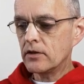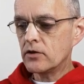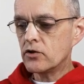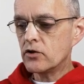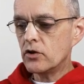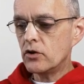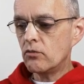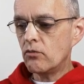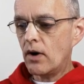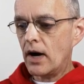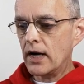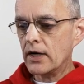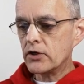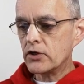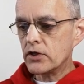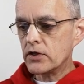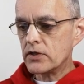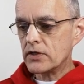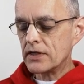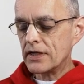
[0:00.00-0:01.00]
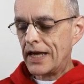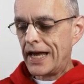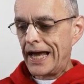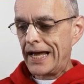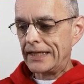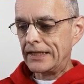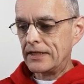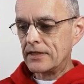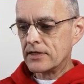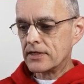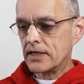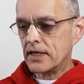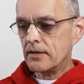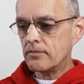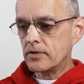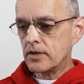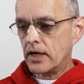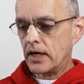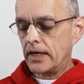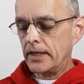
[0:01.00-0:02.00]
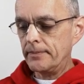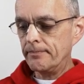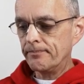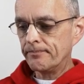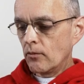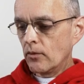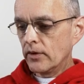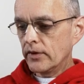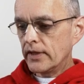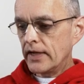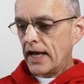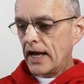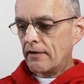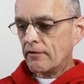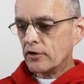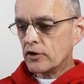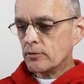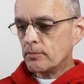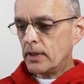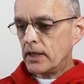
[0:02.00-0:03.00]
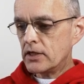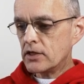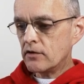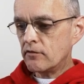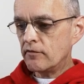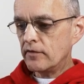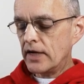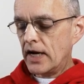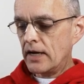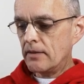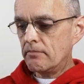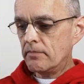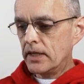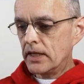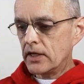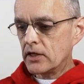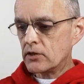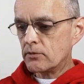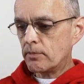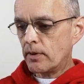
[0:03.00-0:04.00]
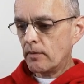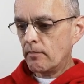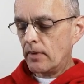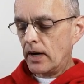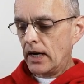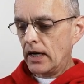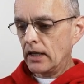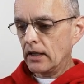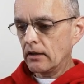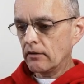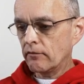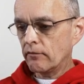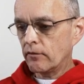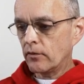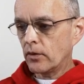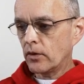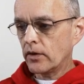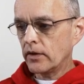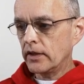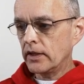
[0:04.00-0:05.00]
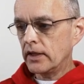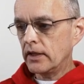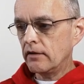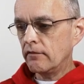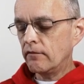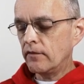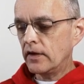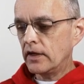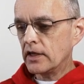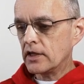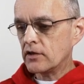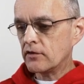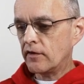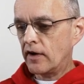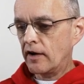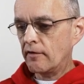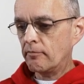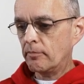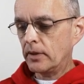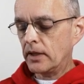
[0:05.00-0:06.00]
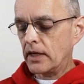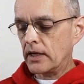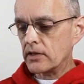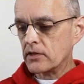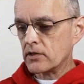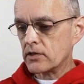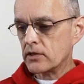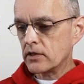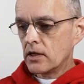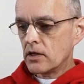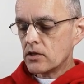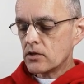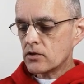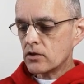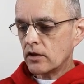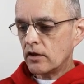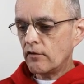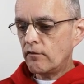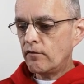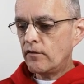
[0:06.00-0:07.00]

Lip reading: the two watches at the same time, with an average pace of 9 minutes per mile for the Fenix 5 Plus. So the